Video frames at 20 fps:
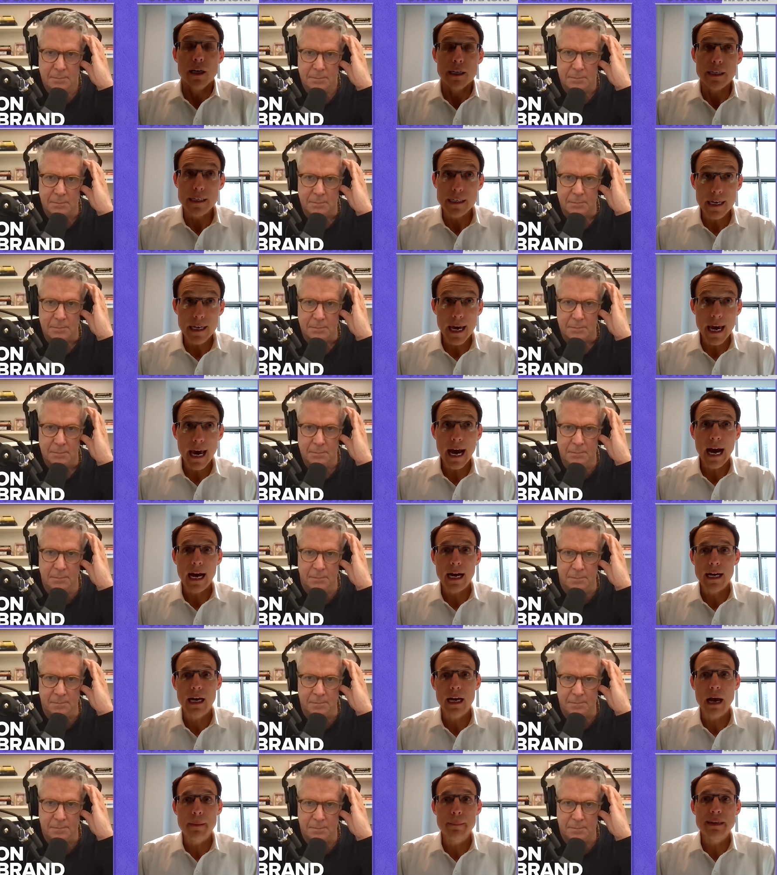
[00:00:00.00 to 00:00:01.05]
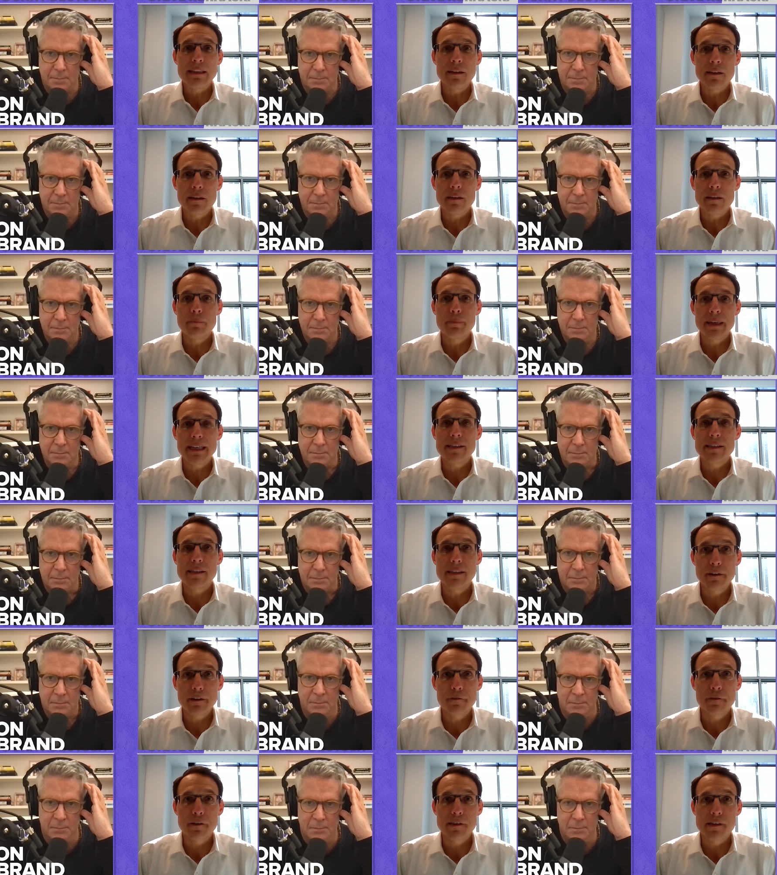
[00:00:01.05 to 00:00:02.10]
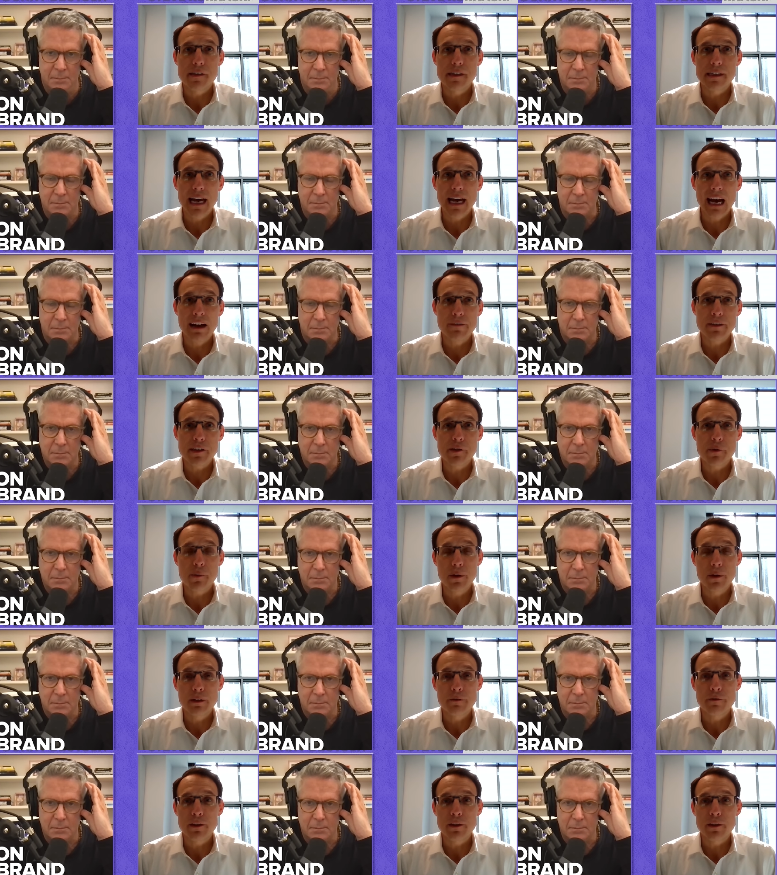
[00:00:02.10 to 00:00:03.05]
Speaker 1: Yeah, I mean, the, the biggest difference is the obvious one.